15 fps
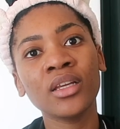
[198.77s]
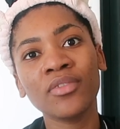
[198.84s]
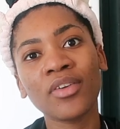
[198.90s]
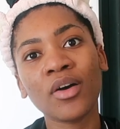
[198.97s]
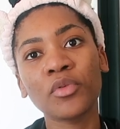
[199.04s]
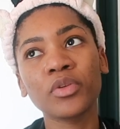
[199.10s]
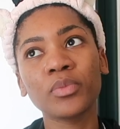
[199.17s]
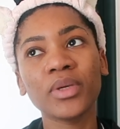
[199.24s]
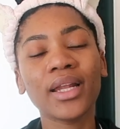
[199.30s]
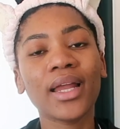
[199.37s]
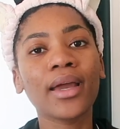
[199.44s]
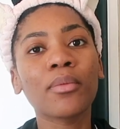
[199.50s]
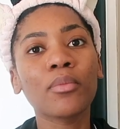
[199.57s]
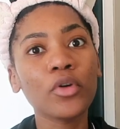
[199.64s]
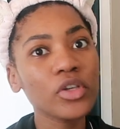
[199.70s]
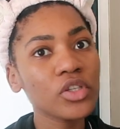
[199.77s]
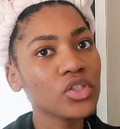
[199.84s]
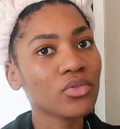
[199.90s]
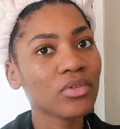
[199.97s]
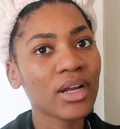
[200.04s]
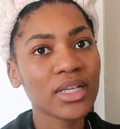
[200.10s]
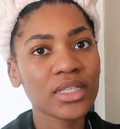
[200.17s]
If I would be like
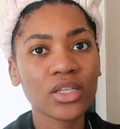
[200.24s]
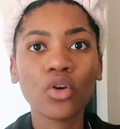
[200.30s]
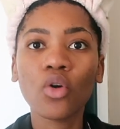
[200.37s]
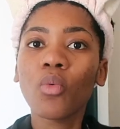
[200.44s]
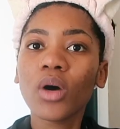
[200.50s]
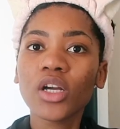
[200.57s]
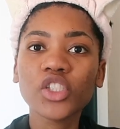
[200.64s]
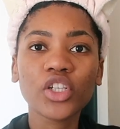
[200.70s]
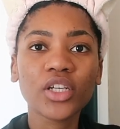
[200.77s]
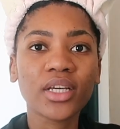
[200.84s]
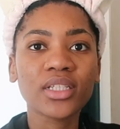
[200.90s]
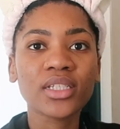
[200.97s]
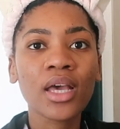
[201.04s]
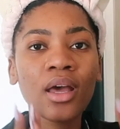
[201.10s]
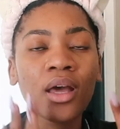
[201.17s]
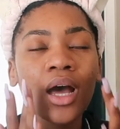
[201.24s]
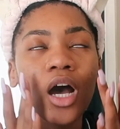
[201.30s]
moisturizing or washing it,